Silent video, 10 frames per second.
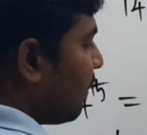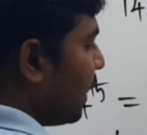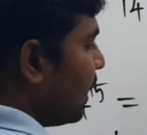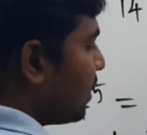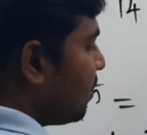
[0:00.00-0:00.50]

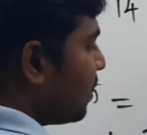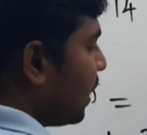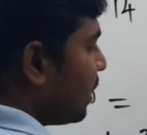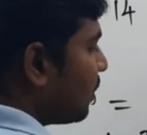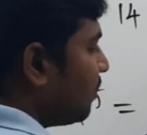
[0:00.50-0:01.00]
5 is to
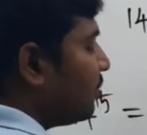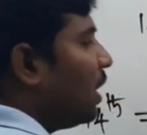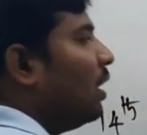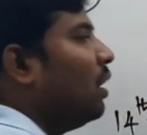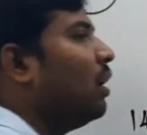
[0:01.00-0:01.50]
6.
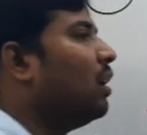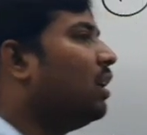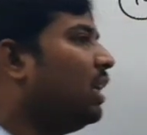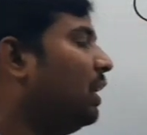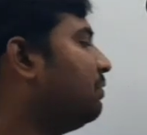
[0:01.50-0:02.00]

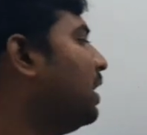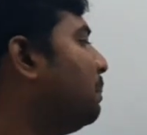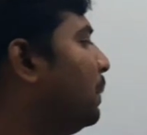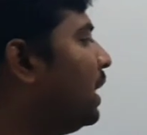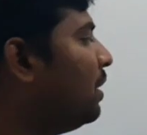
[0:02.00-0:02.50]
If
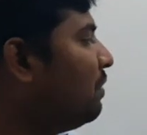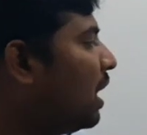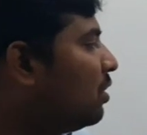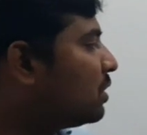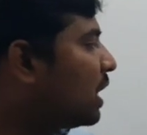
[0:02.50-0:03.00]
the B
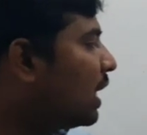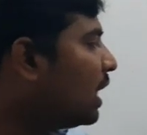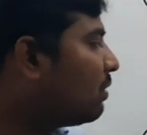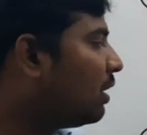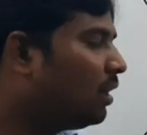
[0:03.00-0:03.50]
values are
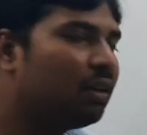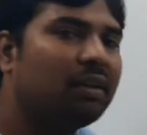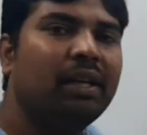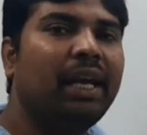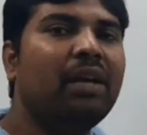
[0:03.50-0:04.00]
equal,
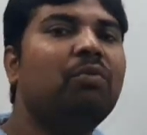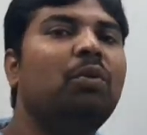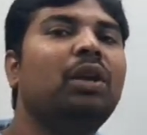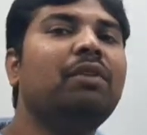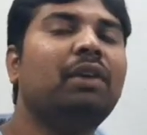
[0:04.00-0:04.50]
take
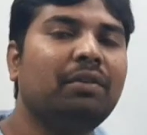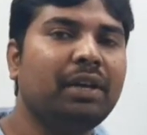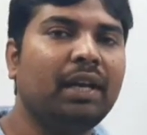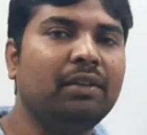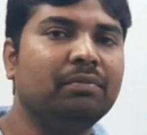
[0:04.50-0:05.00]
only one
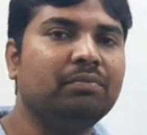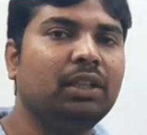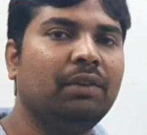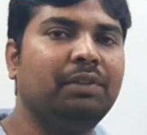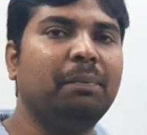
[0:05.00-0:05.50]
value.
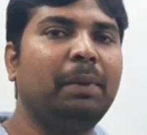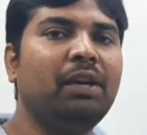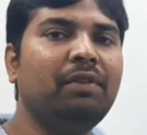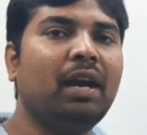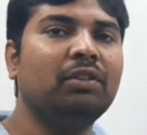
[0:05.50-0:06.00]
If the
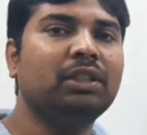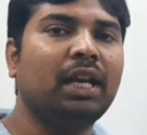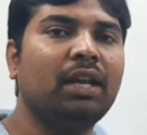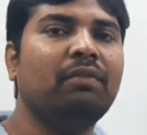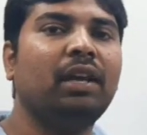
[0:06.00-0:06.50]
B values
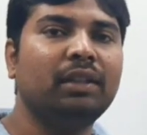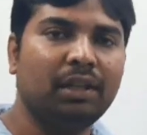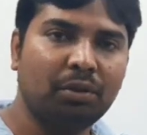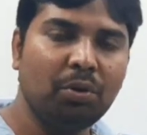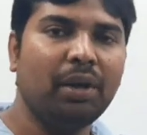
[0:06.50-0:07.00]
are equal in
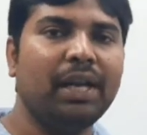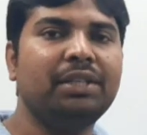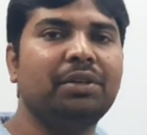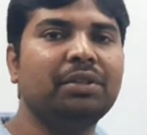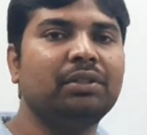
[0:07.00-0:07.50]
the two
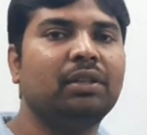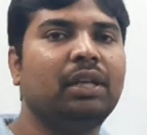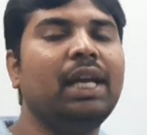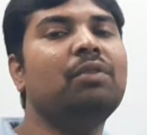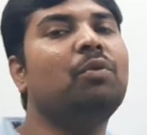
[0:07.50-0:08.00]
ratios,
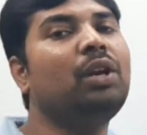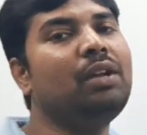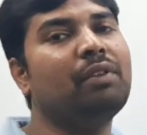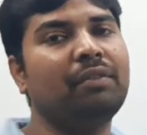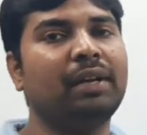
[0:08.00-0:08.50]
take only
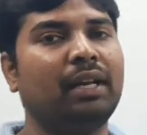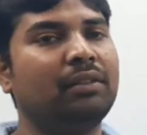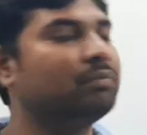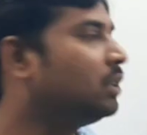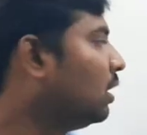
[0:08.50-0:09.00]
one
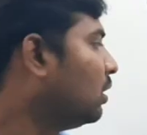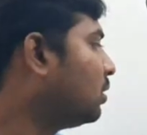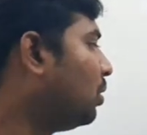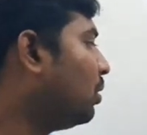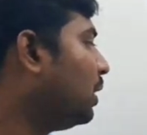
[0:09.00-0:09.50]
value.
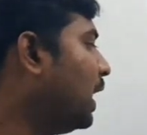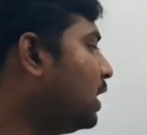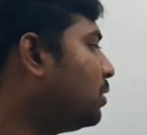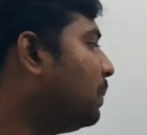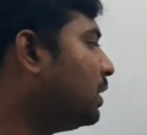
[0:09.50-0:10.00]
So A
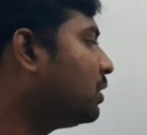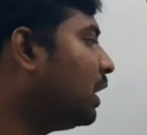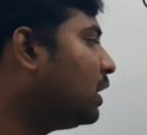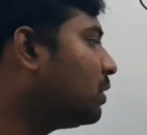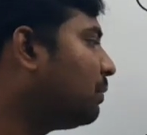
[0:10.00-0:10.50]
is to B is
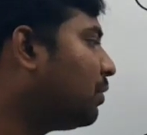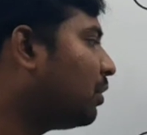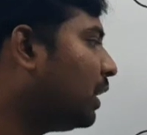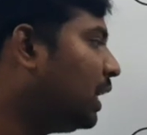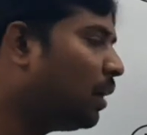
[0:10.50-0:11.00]
3 is to 4.
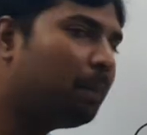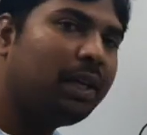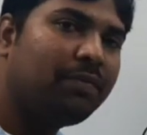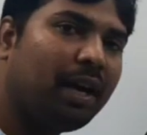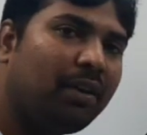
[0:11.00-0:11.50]
Here
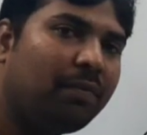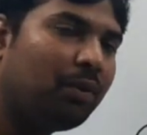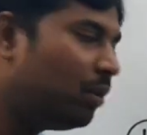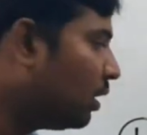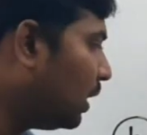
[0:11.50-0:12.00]
B value
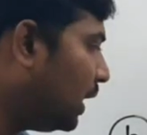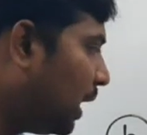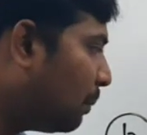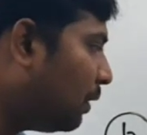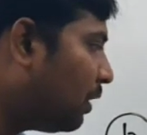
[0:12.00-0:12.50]
4.
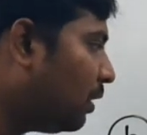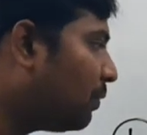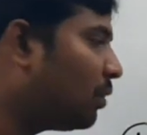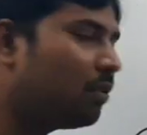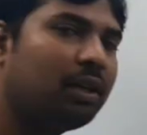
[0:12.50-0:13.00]
Here B value
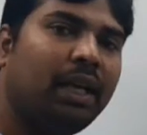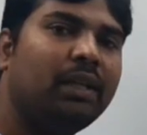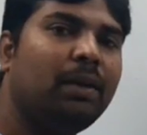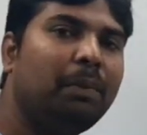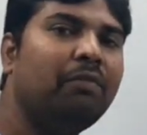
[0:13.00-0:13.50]
4.
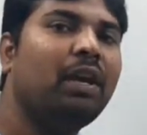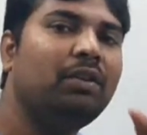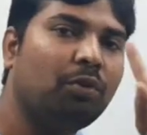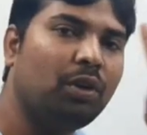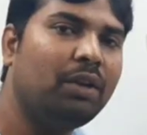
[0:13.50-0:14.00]
Take the B
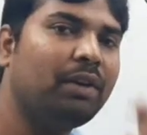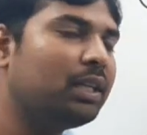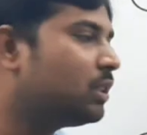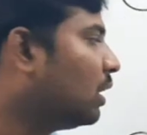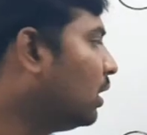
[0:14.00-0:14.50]
value only
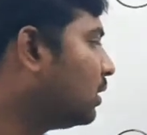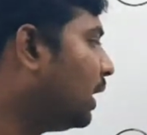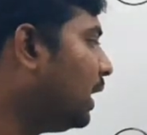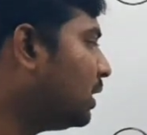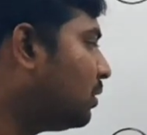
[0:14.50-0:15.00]
once.
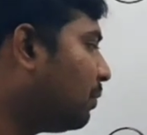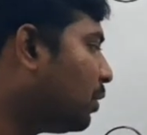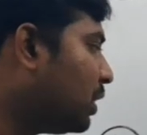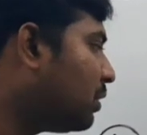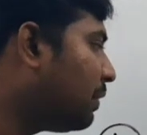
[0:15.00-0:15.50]
3 is to
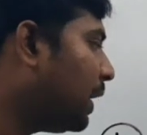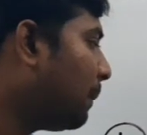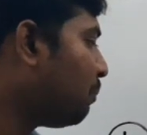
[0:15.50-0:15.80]
4 is to 5.